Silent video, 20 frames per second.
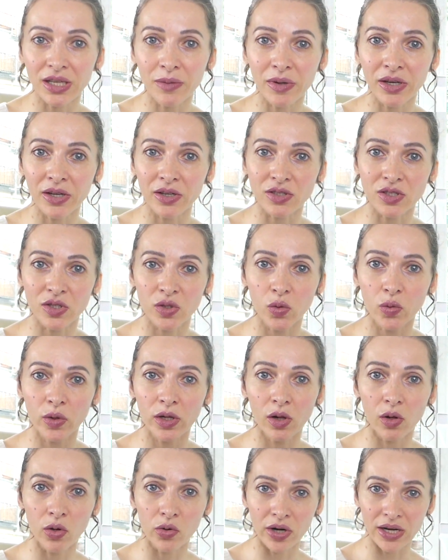because you will
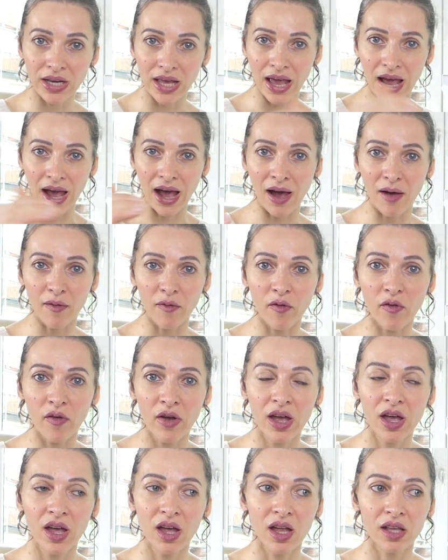already have
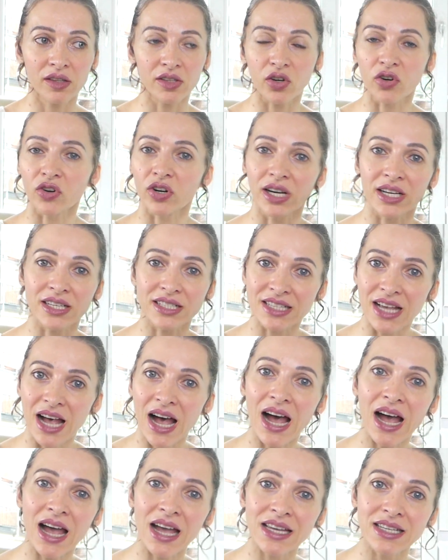the correct
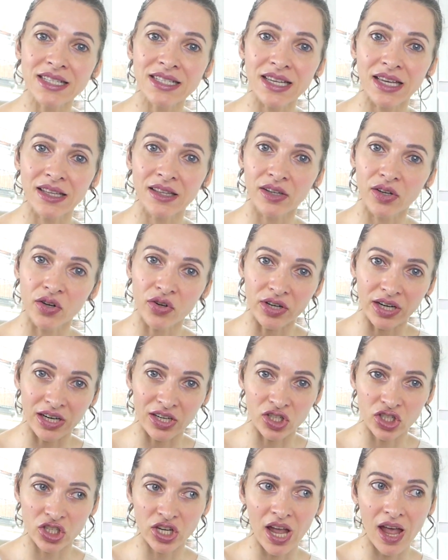size and the correct
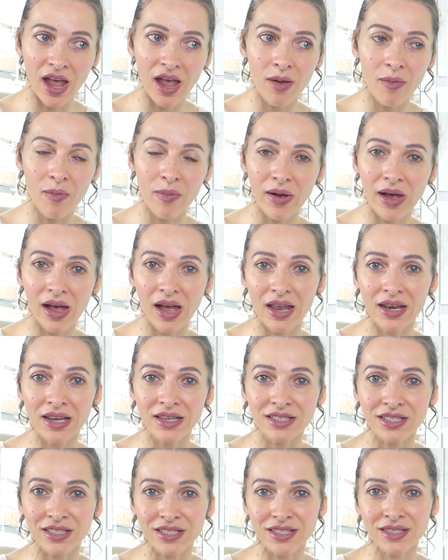shape, and
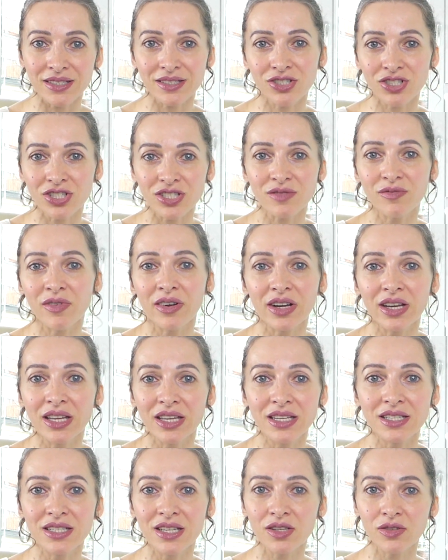it's just very
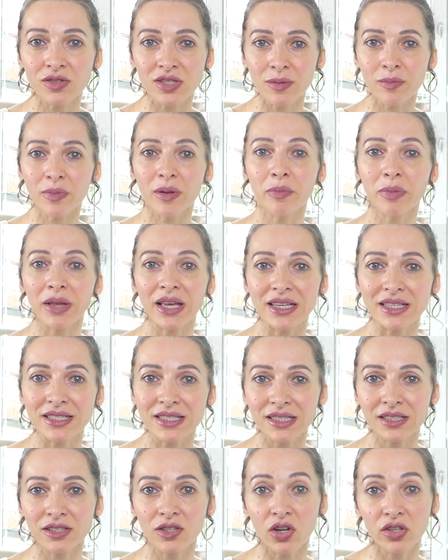easy to simply place
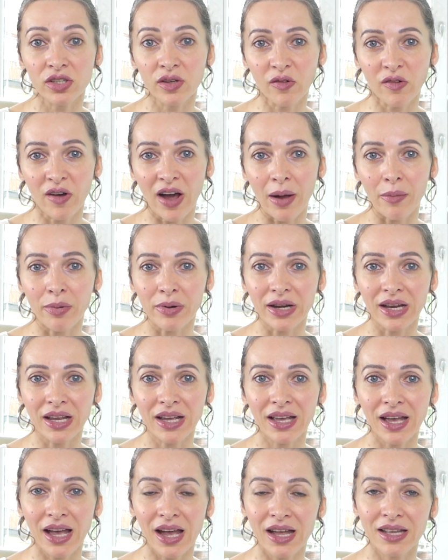it on the
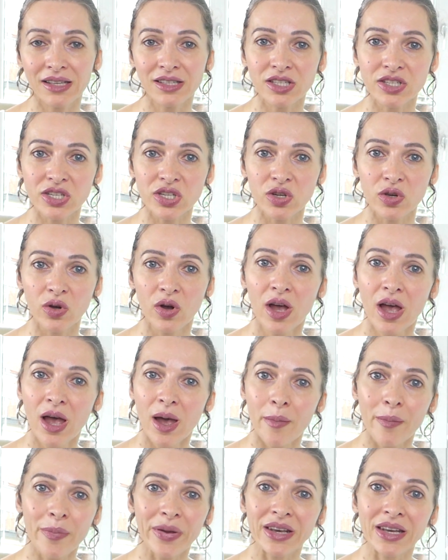fabric and to
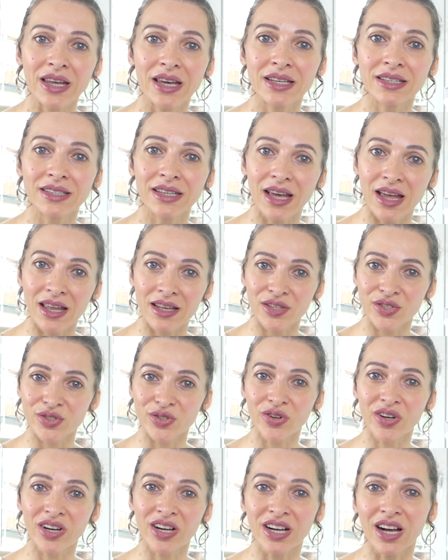pin it and to
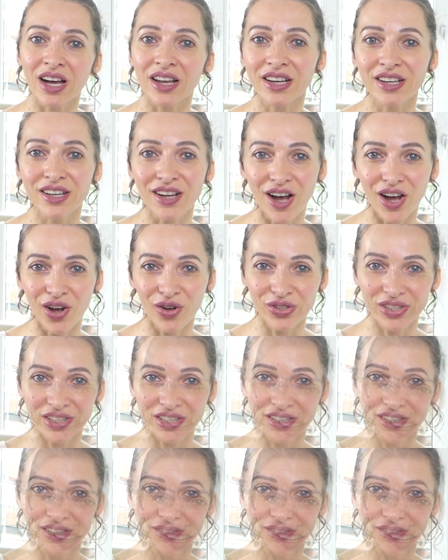cut it out.